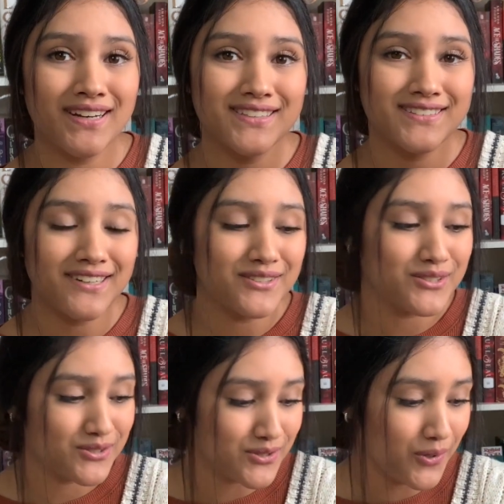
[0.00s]
It
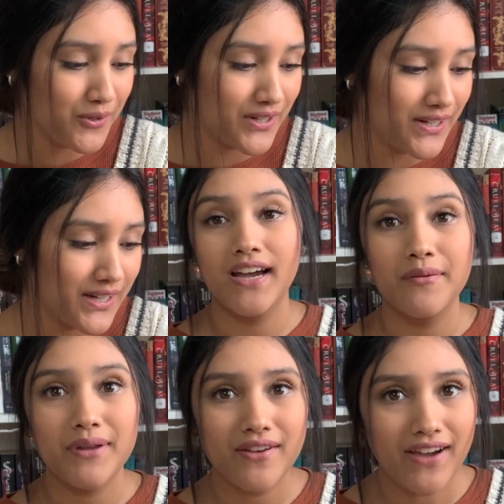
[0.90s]
sounded so good,
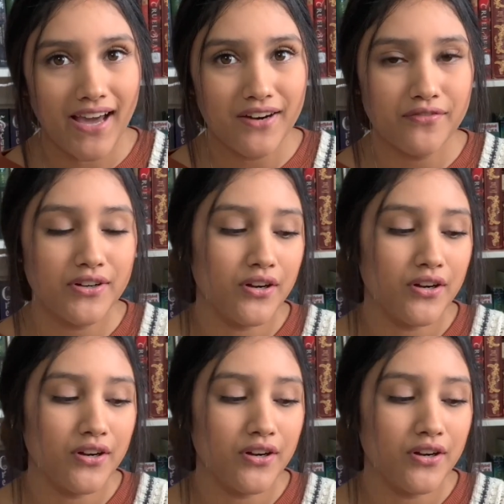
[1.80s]
but I've had it for